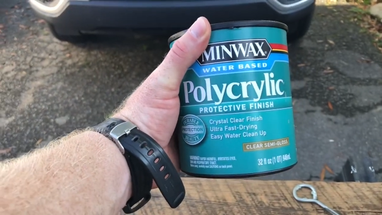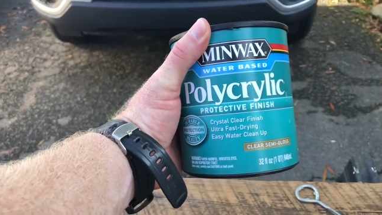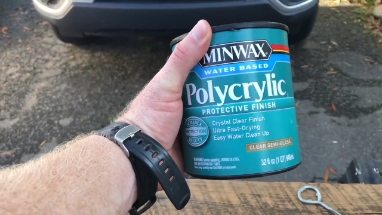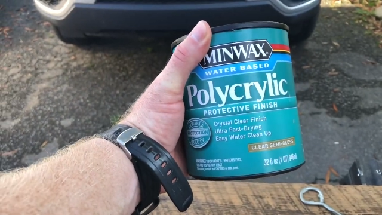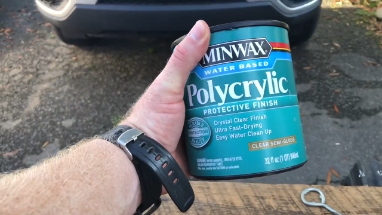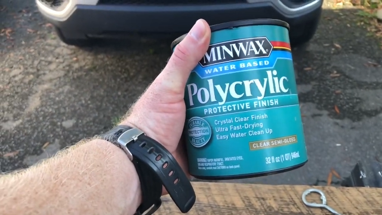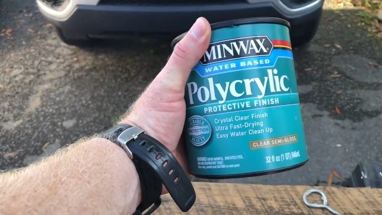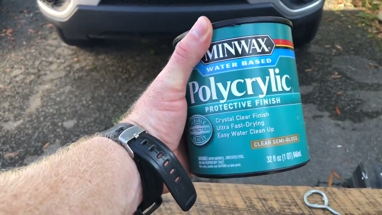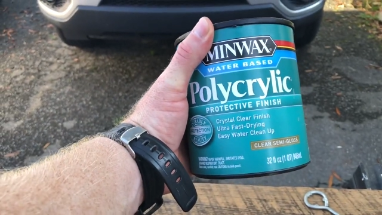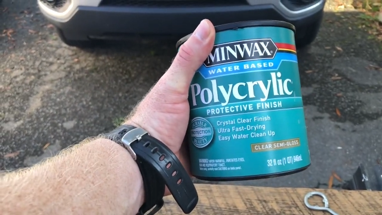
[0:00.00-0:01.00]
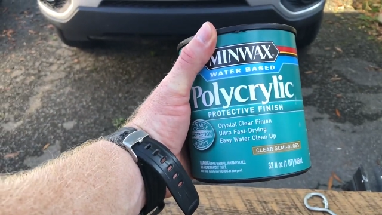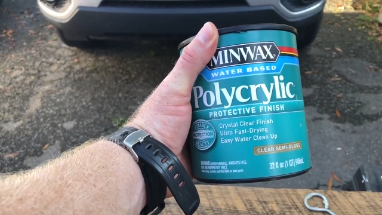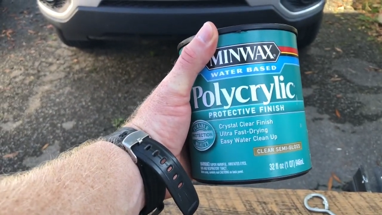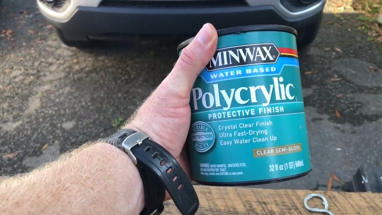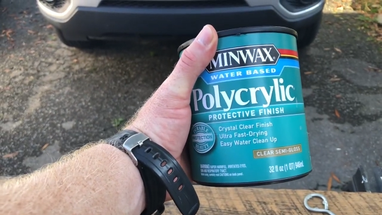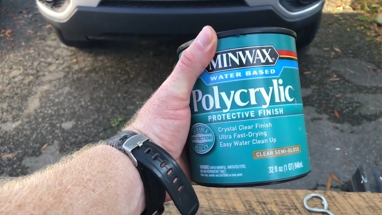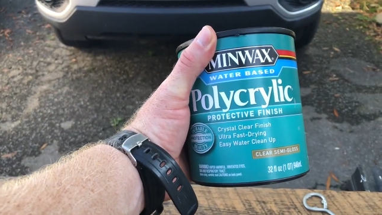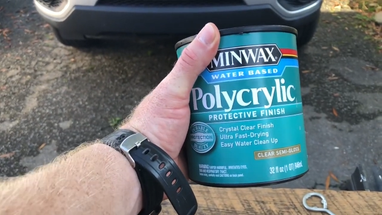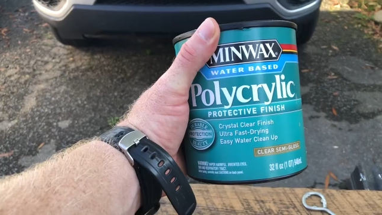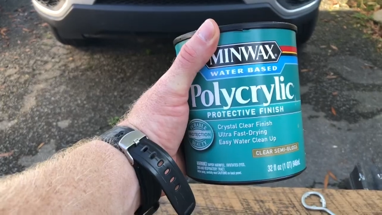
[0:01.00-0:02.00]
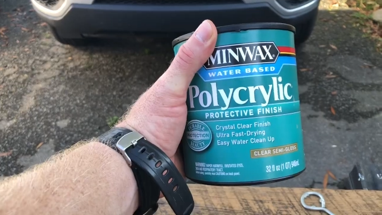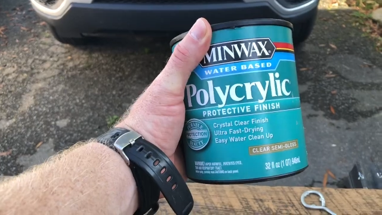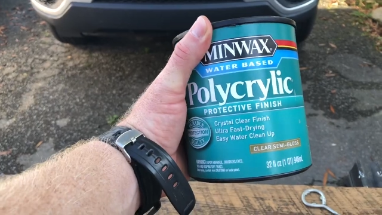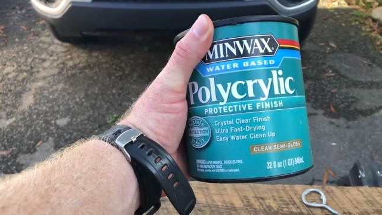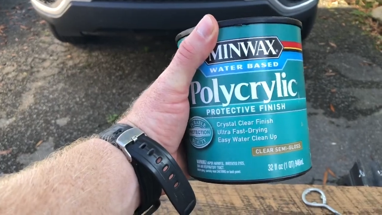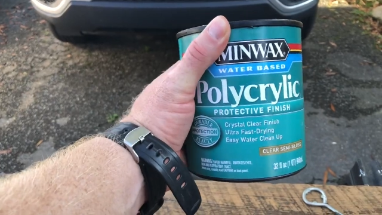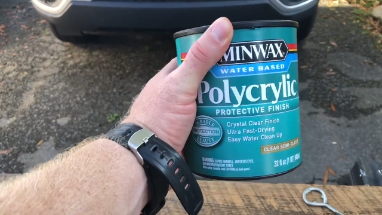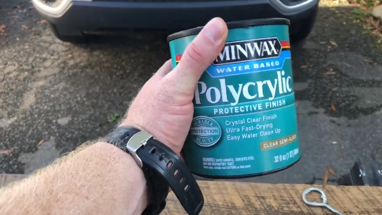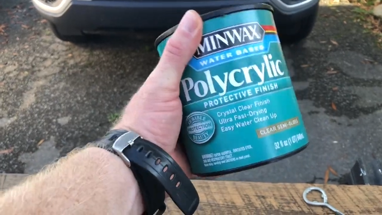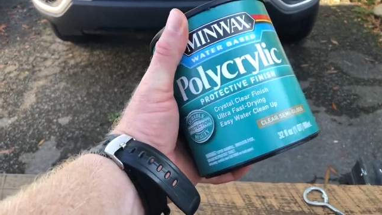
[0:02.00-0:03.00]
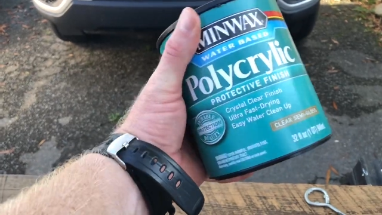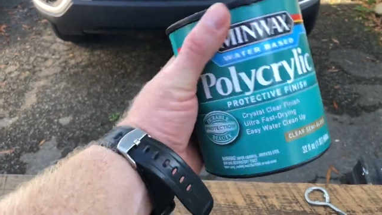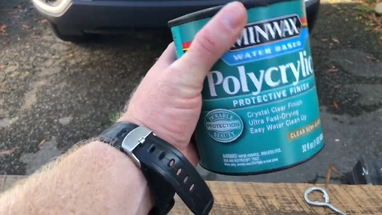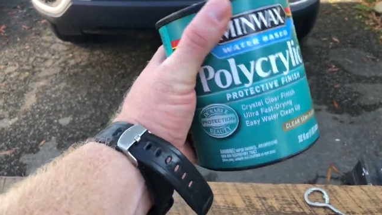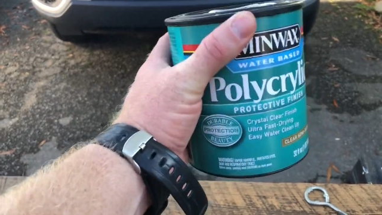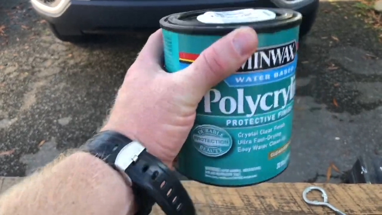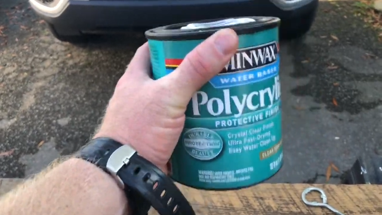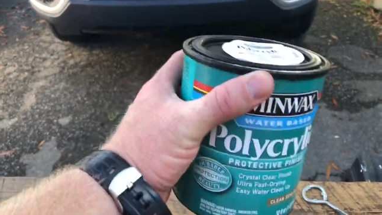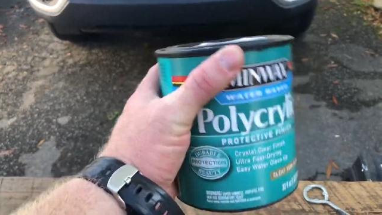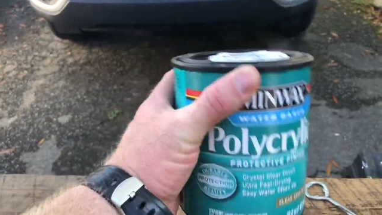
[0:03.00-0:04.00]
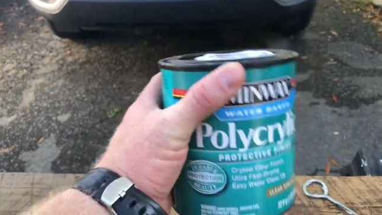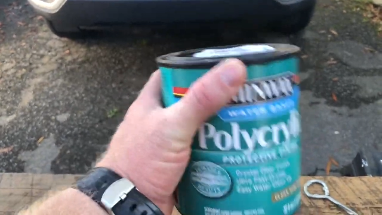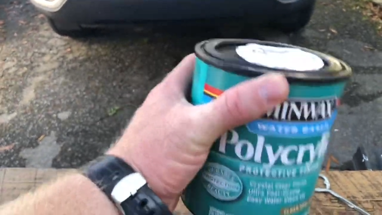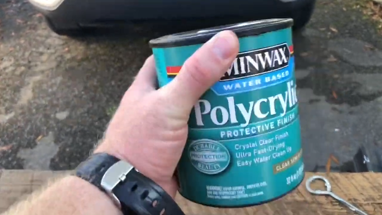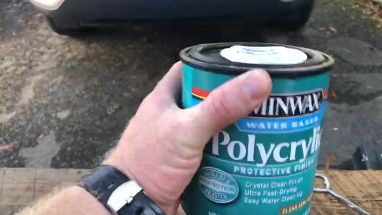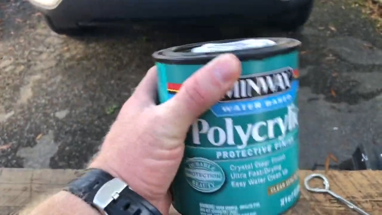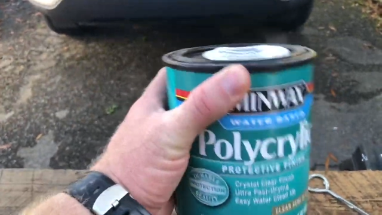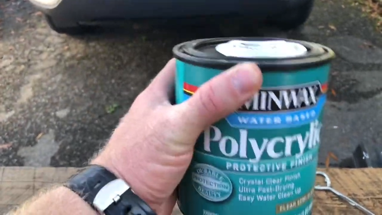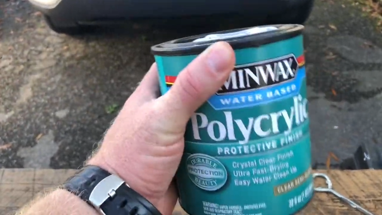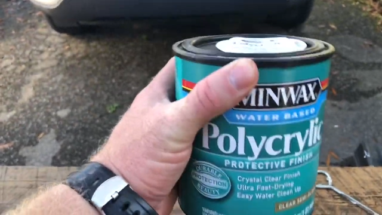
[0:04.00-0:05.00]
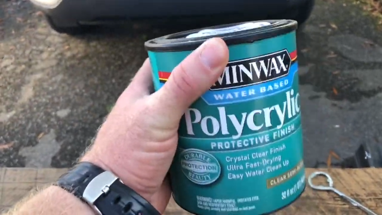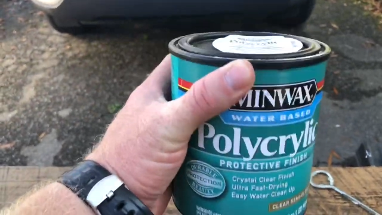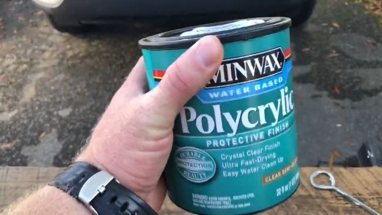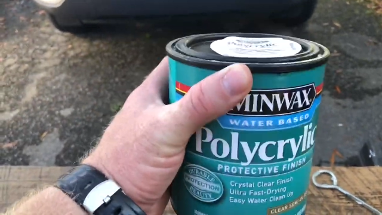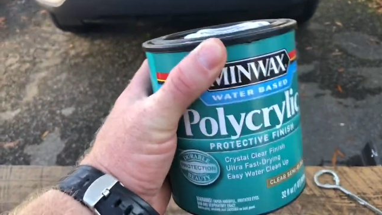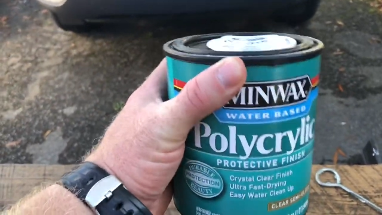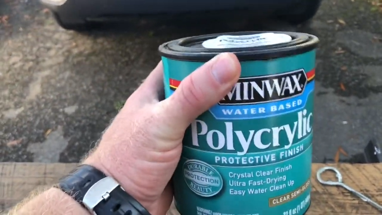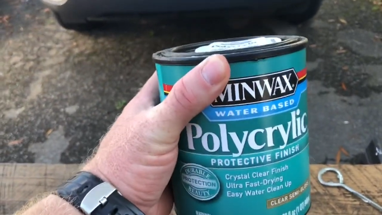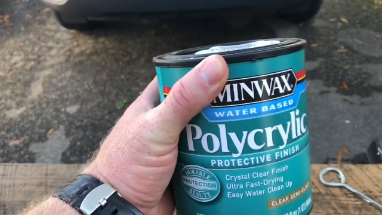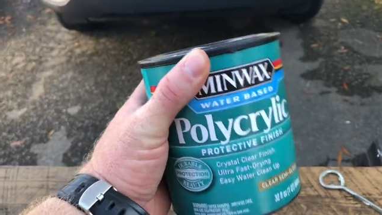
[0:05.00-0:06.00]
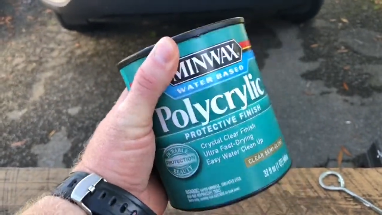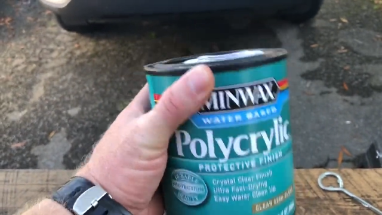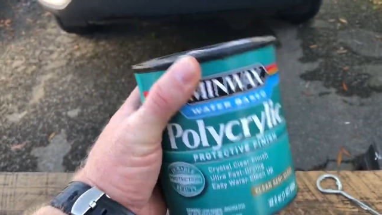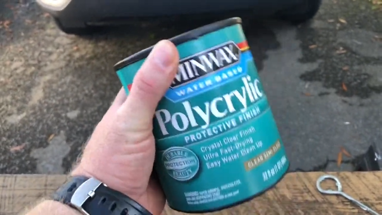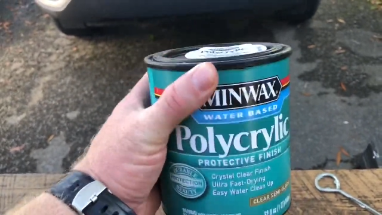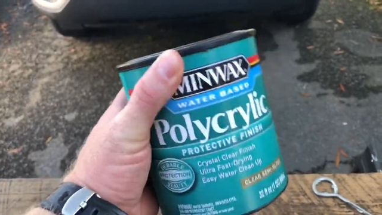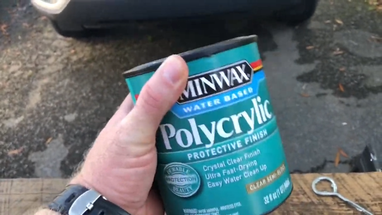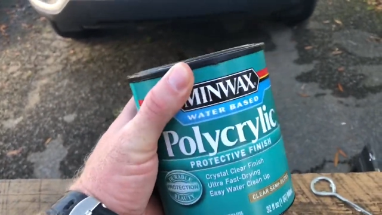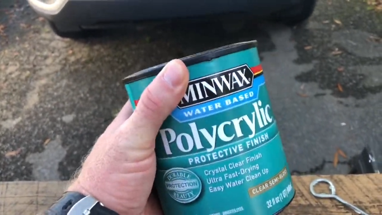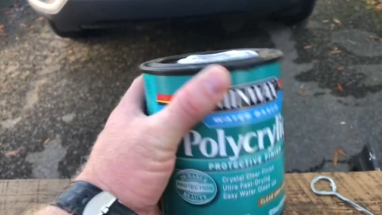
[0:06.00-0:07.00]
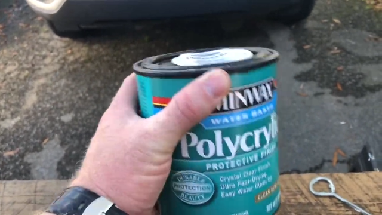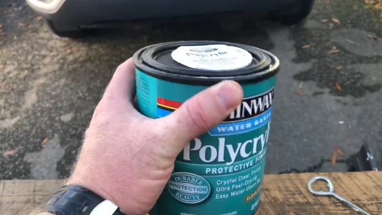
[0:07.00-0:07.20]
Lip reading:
No face is visible, so there are no lips to read.